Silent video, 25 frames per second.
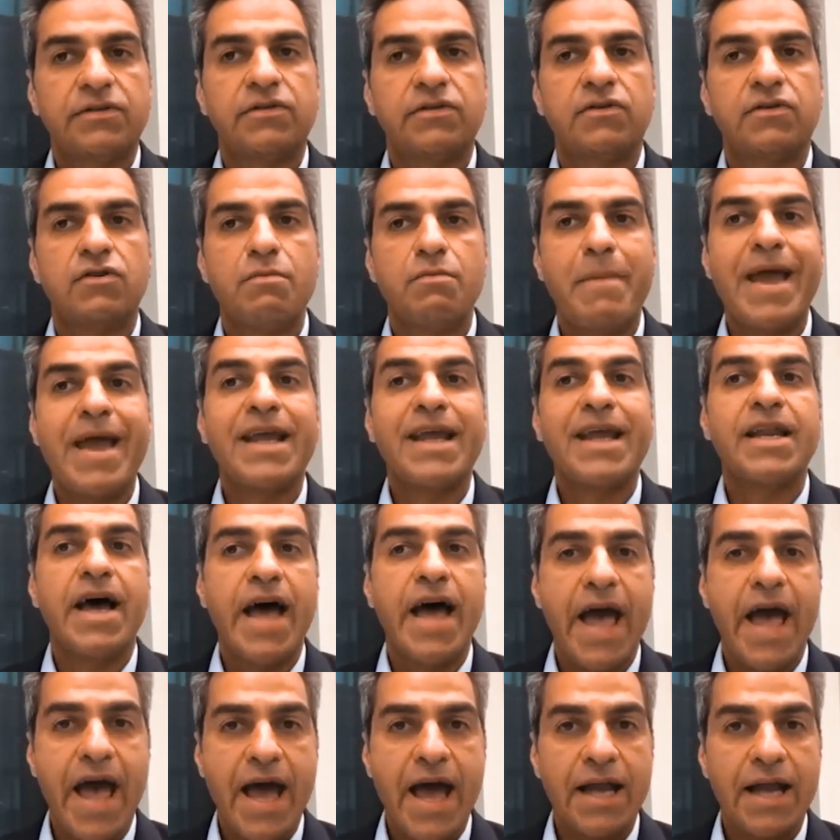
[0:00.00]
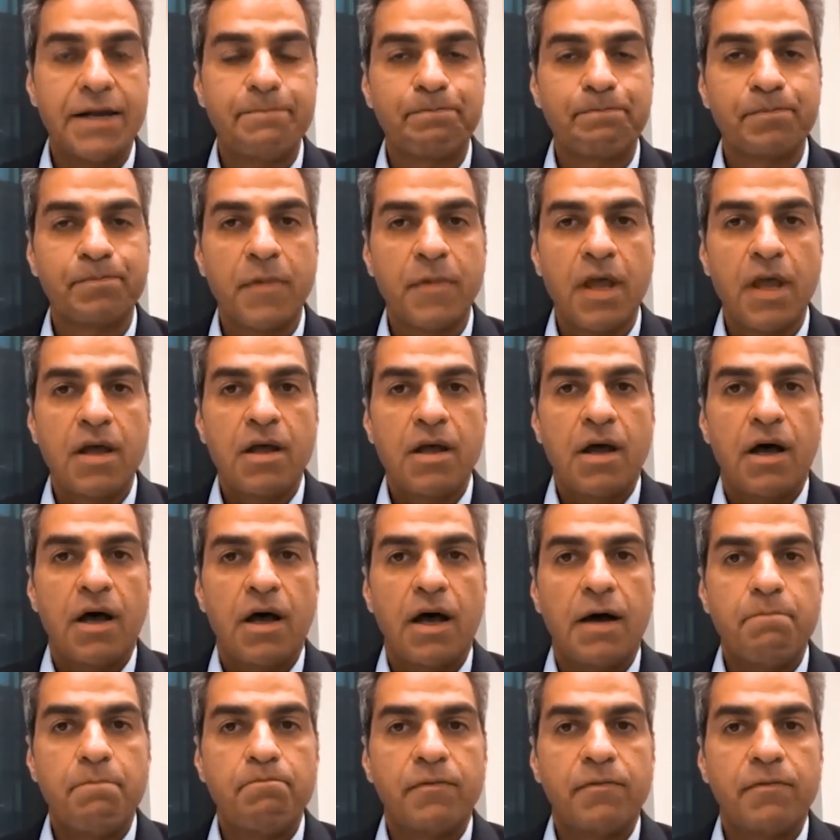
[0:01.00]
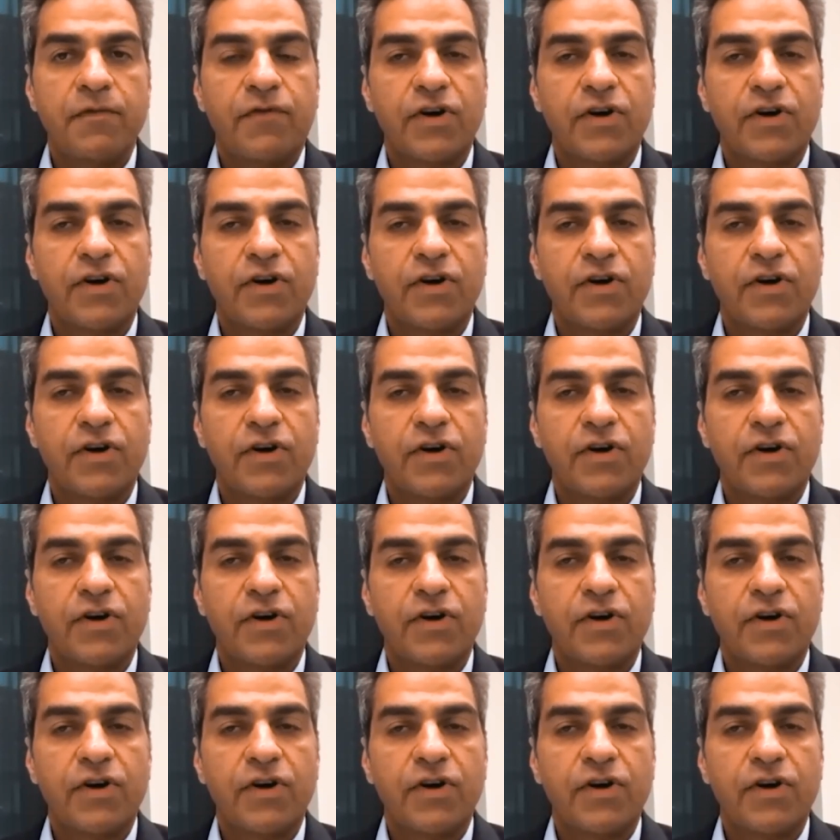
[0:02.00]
to remain ahead.